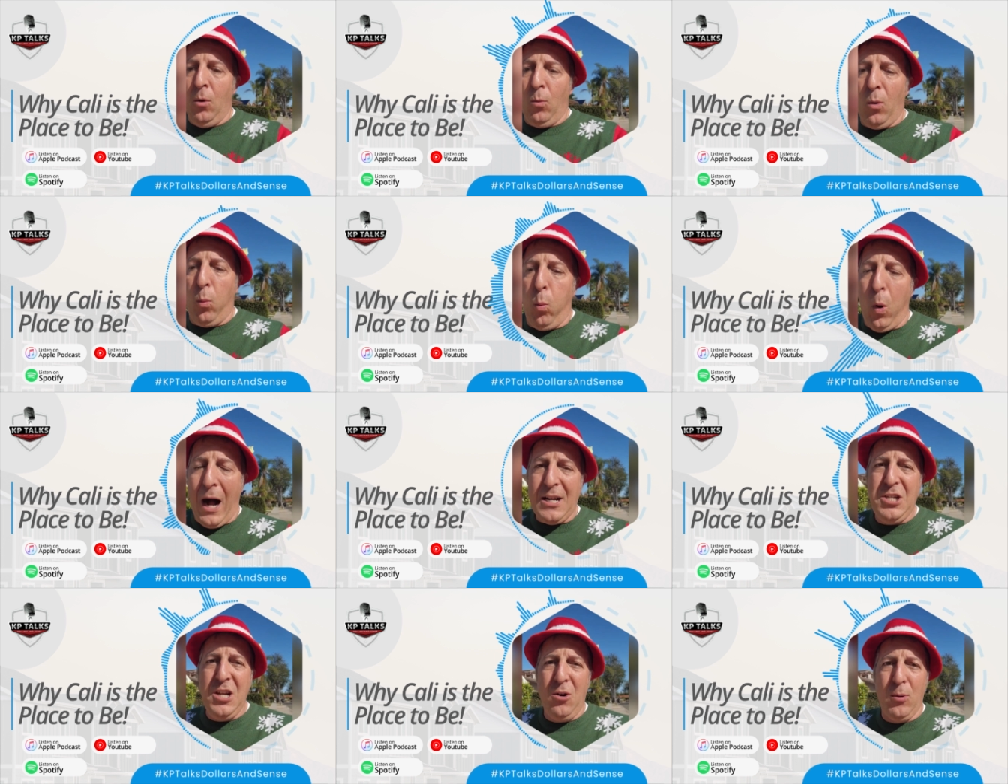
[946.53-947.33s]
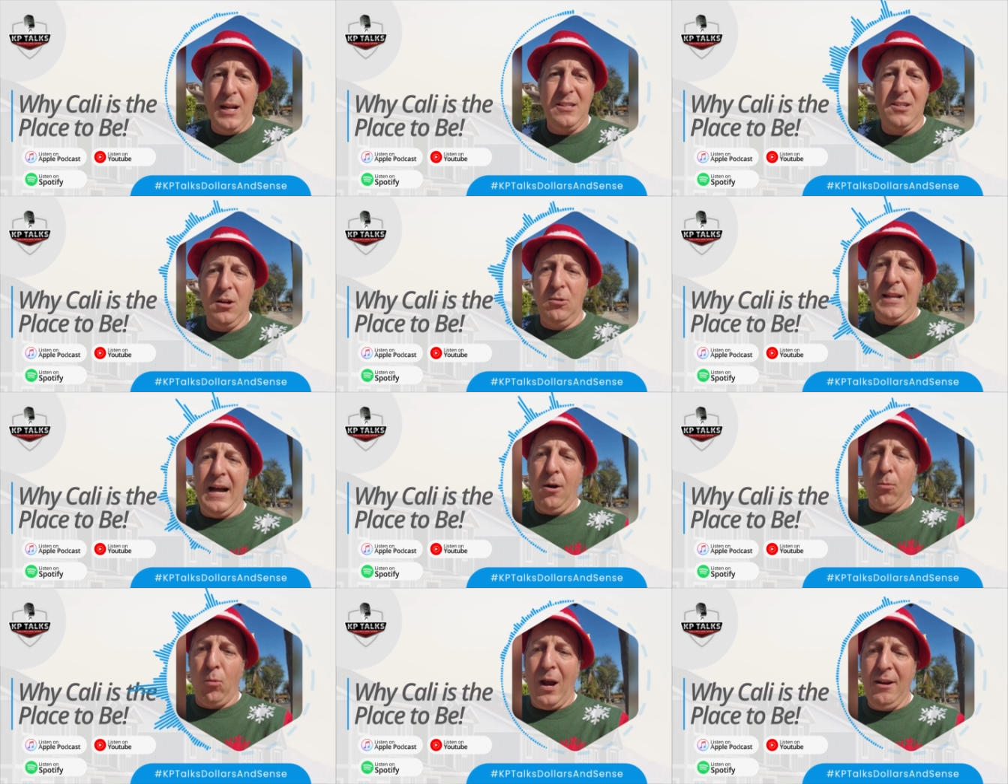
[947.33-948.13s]
We're watching rates go
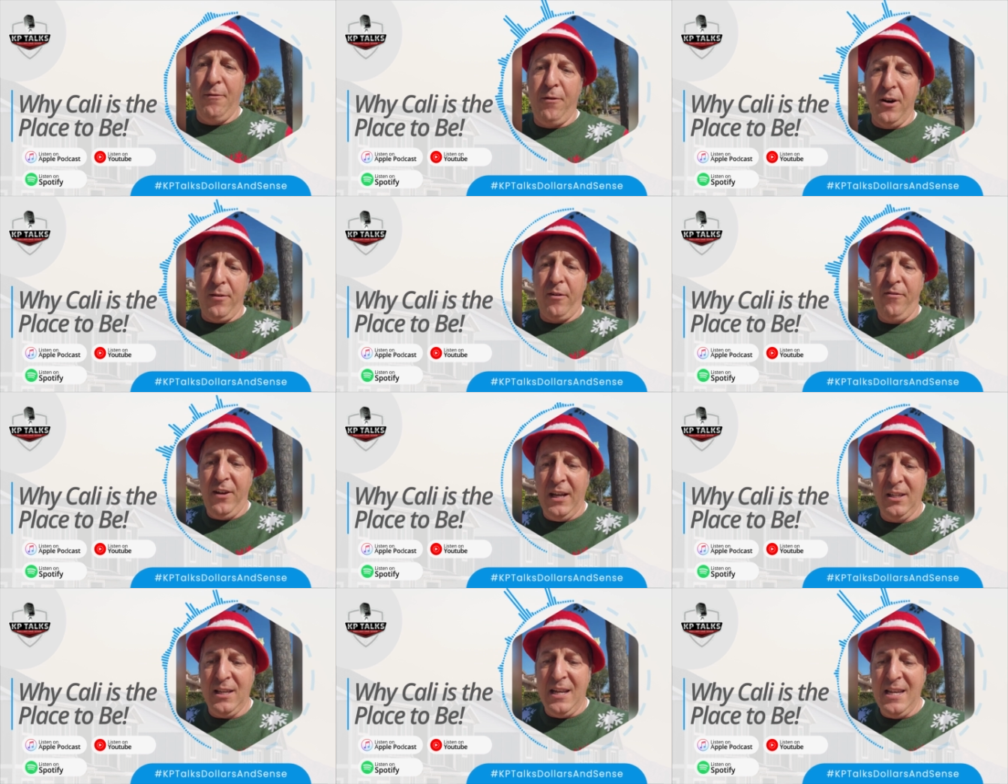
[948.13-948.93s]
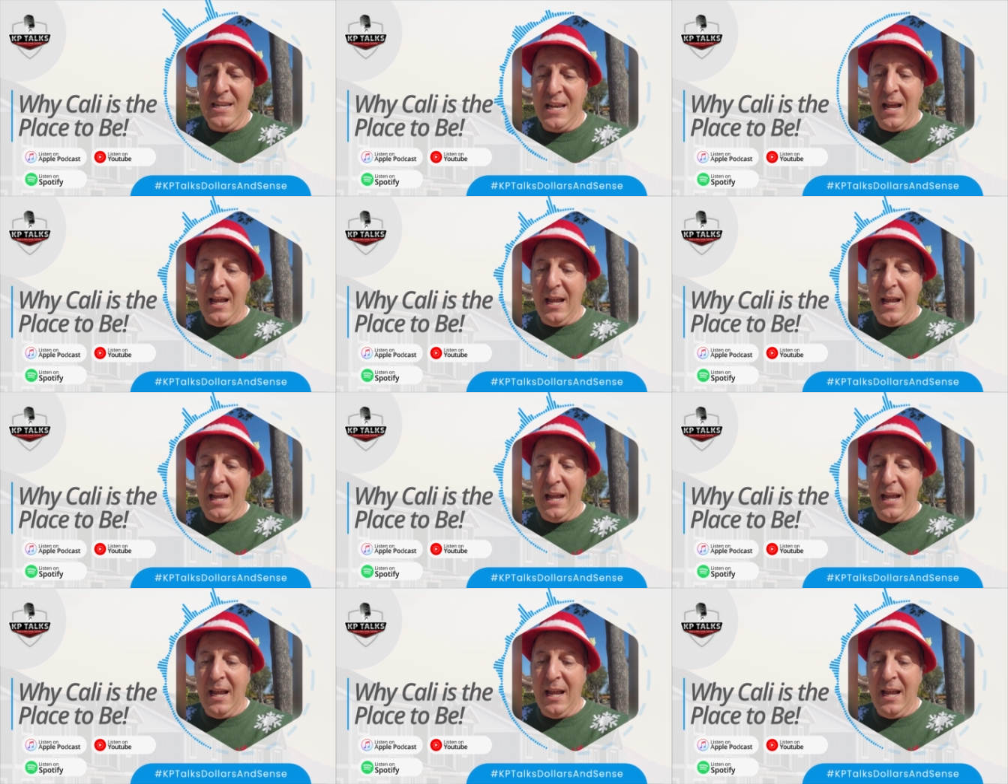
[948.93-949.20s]
down right in front of our face in,